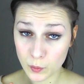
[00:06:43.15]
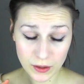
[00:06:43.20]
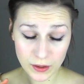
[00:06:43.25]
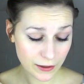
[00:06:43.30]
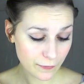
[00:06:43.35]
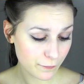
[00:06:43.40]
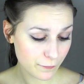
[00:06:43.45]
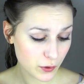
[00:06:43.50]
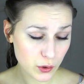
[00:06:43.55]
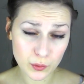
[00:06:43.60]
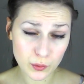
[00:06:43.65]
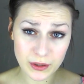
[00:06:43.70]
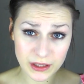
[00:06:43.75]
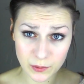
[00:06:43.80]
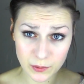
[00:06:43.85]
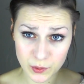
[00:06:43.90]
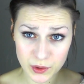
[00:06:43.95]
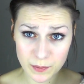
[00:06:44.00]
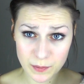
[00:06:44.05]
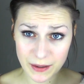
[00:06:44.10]
if you
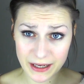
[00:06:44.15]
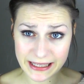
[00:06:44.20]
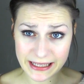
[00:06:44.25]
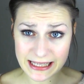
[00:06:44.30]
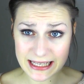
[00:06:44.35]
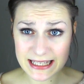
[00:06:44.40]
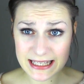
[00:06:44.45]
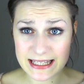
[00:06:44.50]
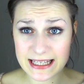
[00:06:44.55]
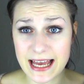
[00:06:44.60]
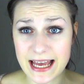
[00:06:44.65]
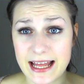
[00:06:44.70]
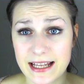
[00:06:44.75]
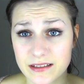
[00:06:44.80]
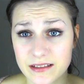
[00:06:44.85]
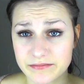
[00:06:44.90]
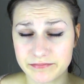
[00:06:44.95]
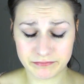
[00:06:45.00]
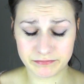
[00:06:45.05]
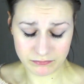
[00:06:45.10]
really want to buy this,
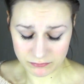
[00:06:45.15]
and